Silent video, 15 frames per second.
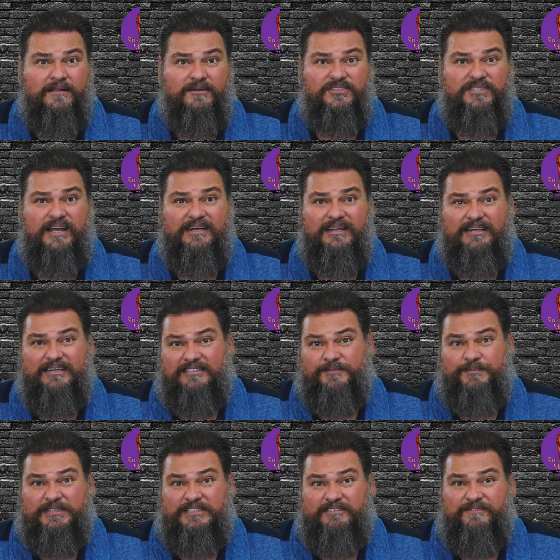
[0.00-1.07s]
There's not a, a
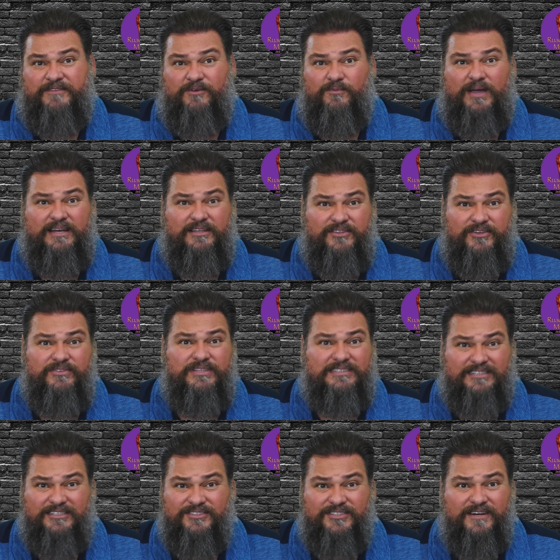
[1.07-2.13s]
specific way to do
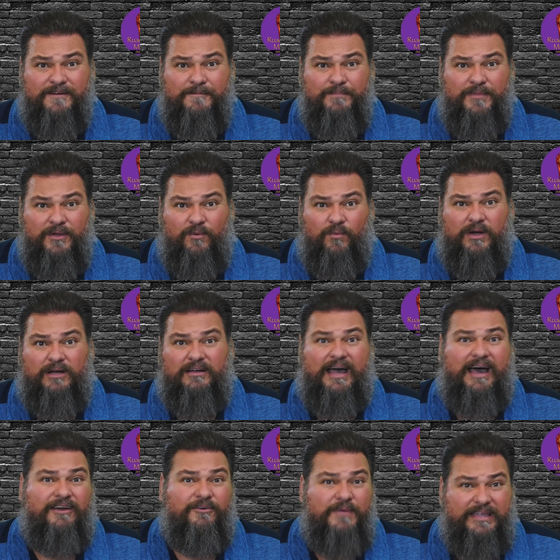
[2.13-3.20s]
this, is there? Well,
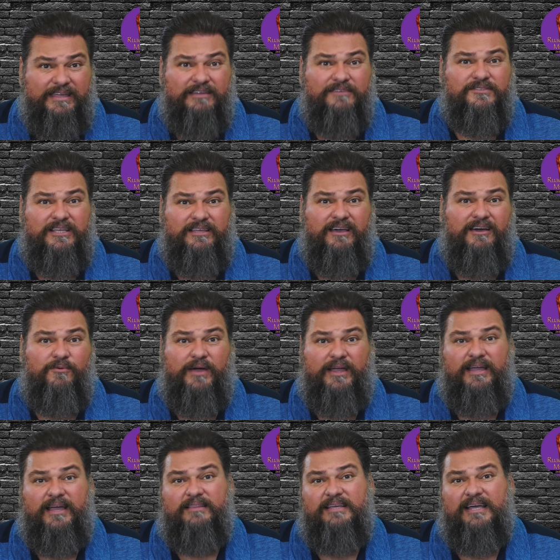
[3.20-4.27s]
how do we give to Yahweh?
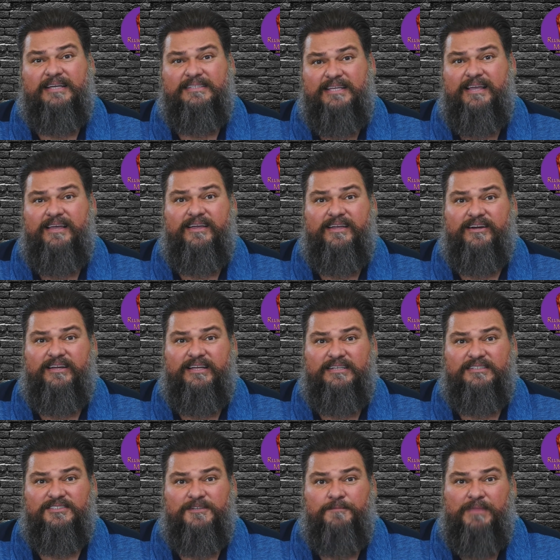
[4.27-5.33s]
And the idea here
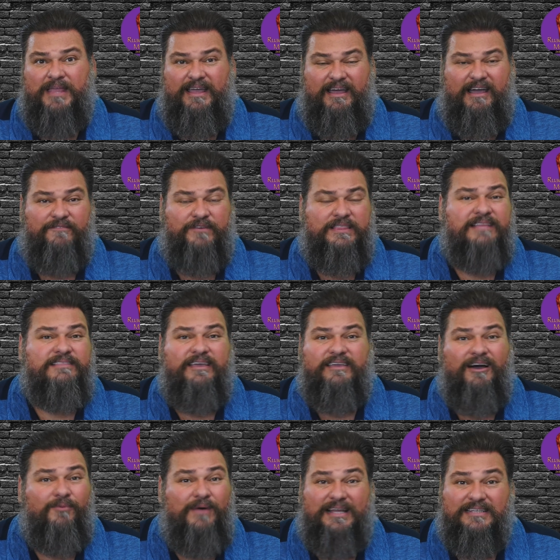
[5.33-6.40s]
is everything that
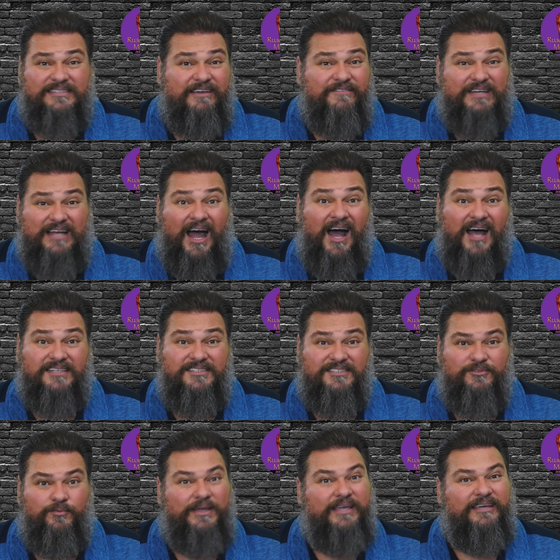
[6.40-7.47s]
Yahweh has given
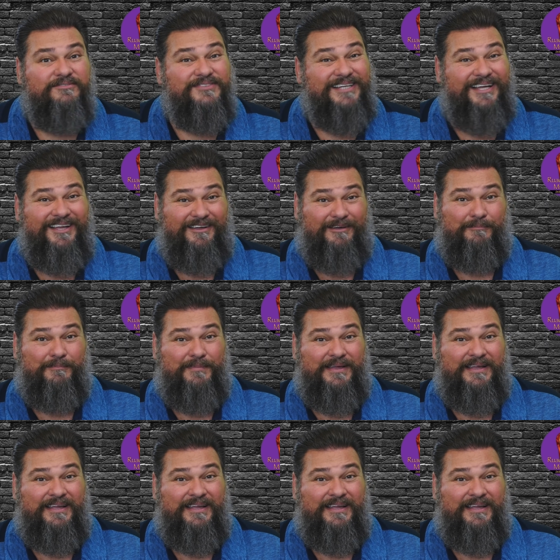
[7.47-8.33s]
us, we give to him.